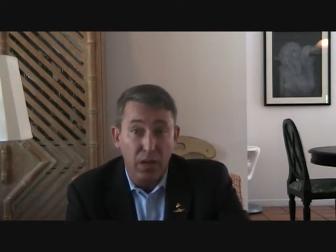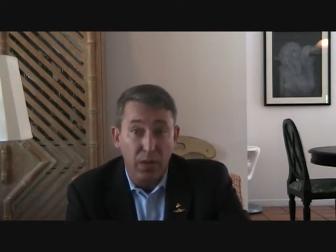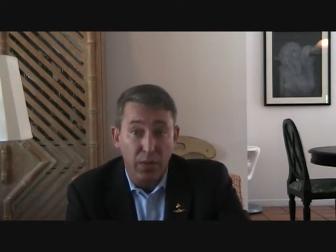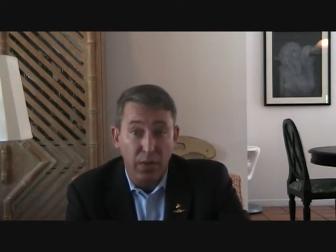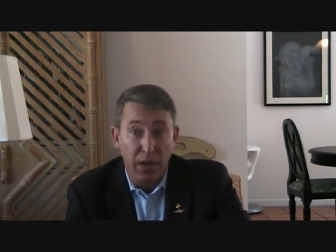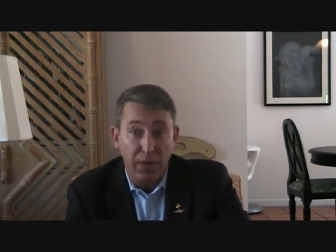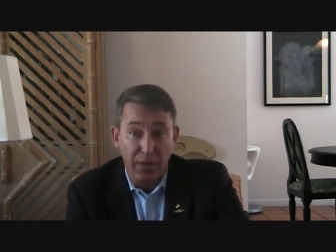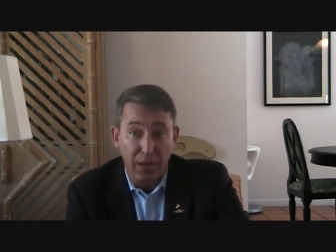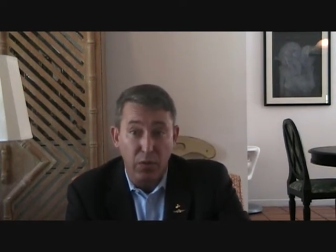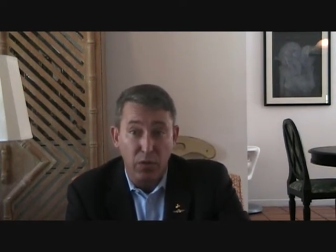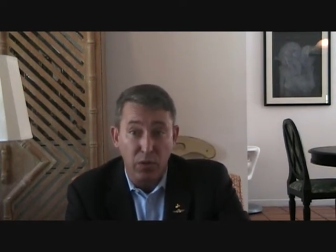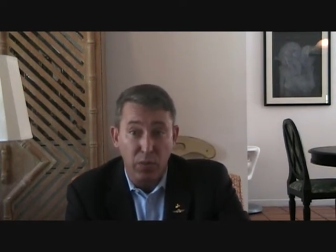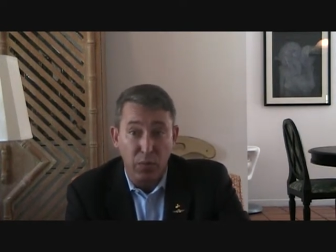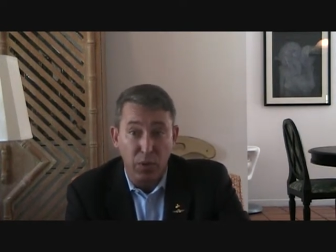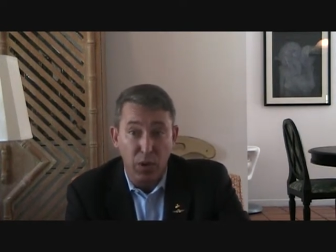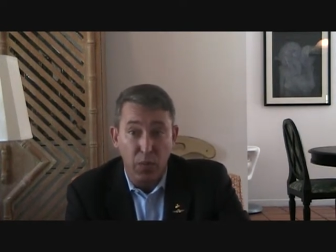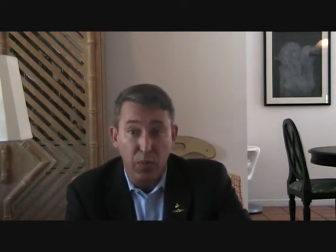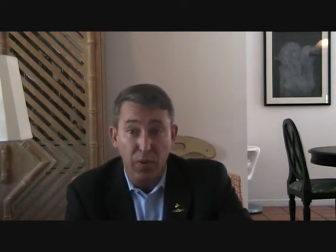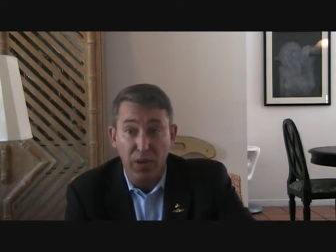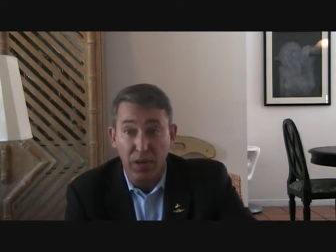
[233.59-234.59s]
thought that was
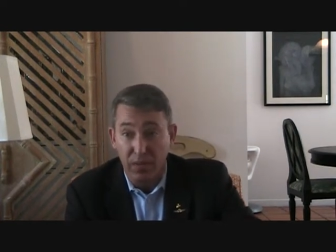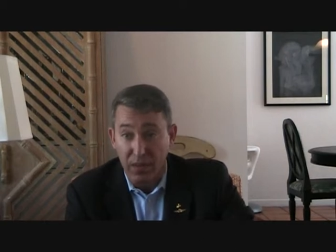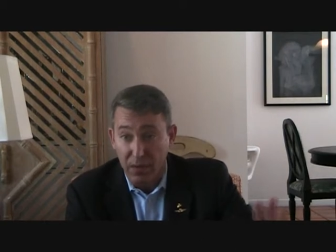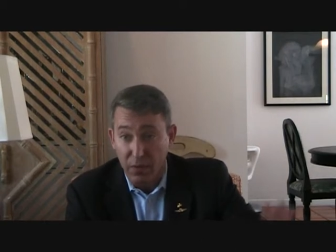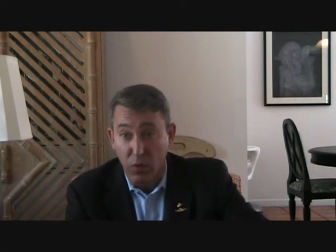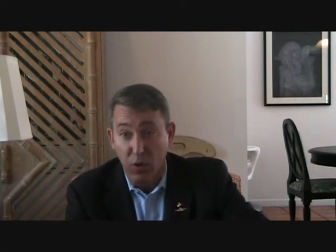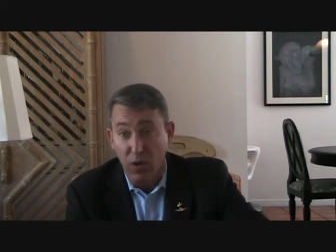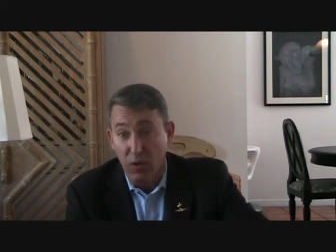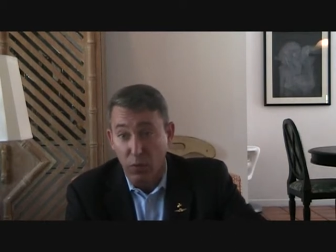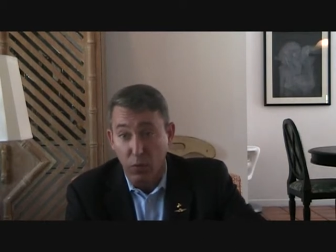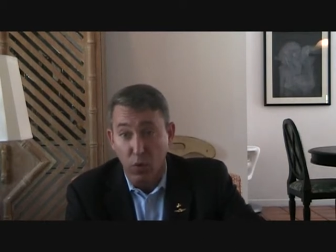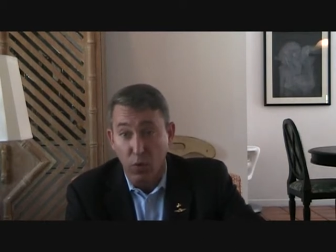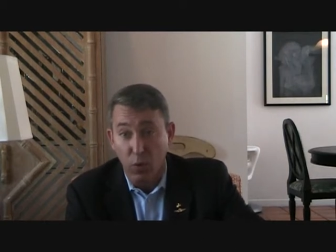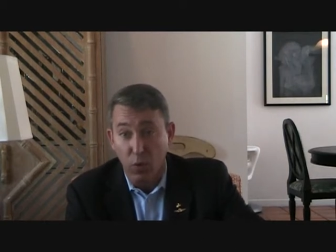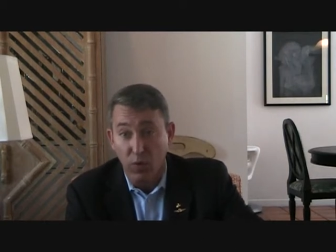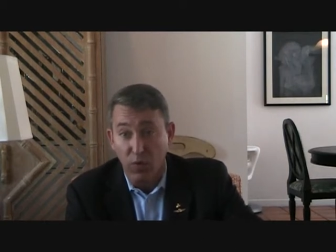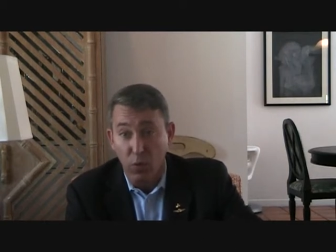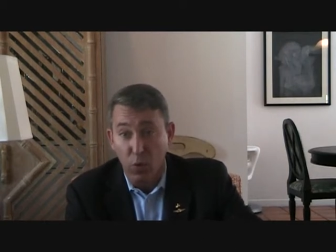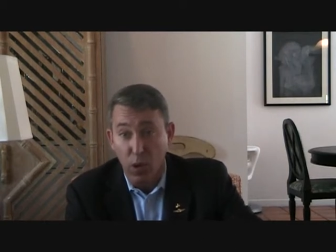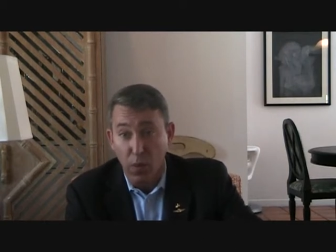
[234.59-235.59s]
appropriate and they voted for it
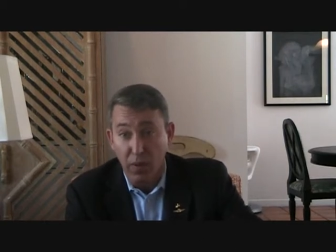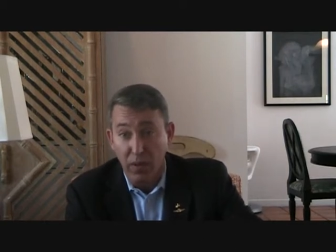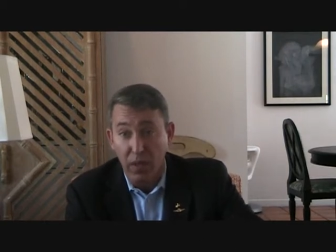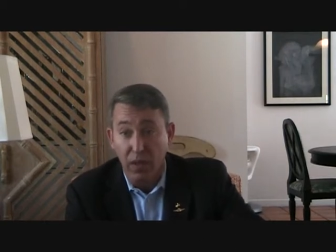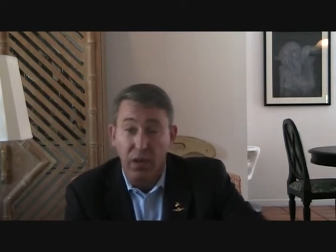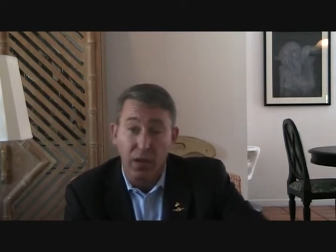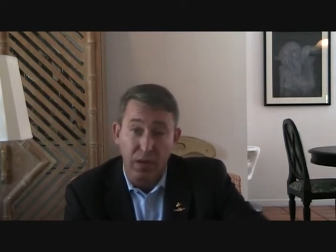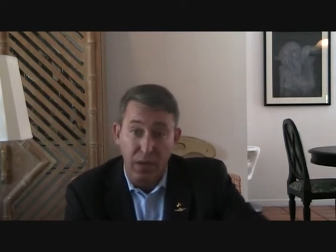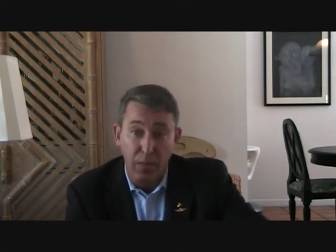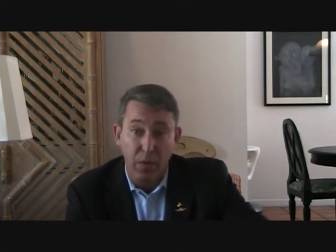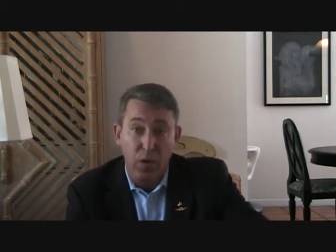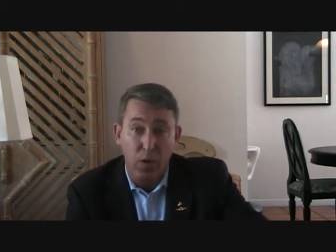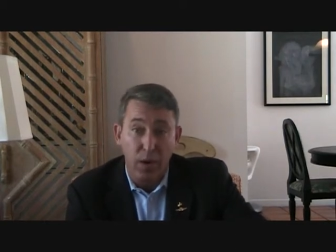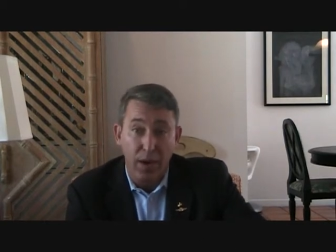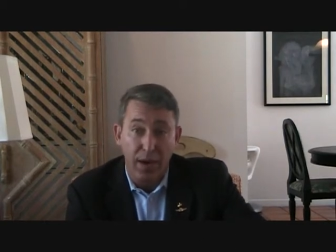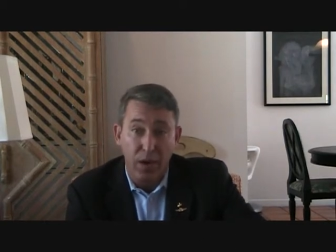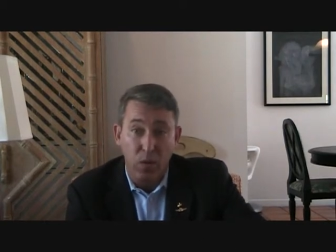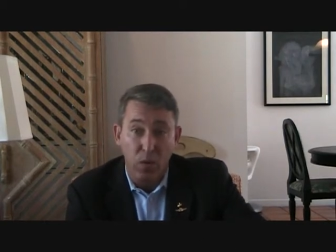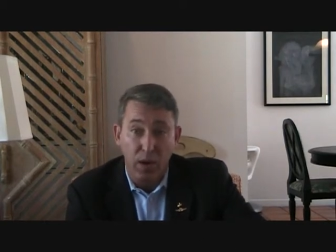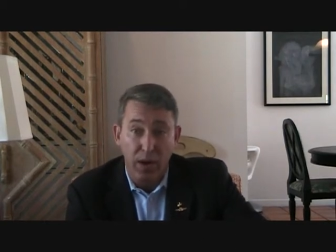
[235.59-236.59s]
overwhelmingly in a
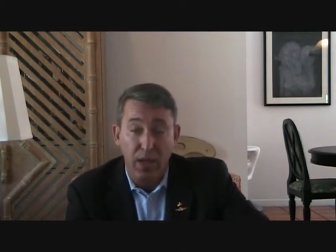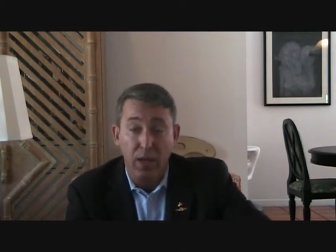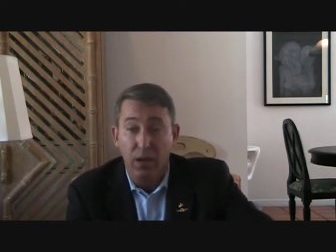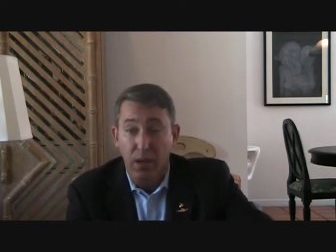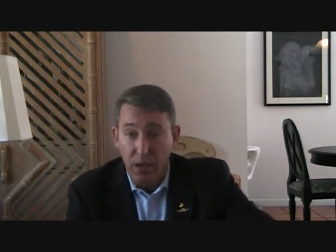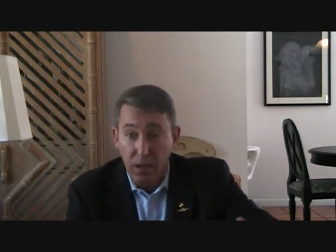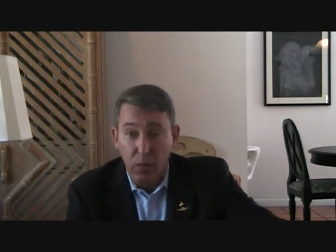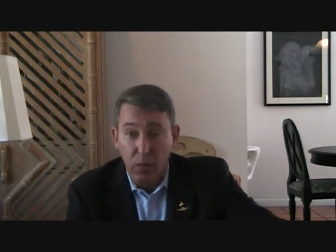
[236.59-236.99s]
democratic way,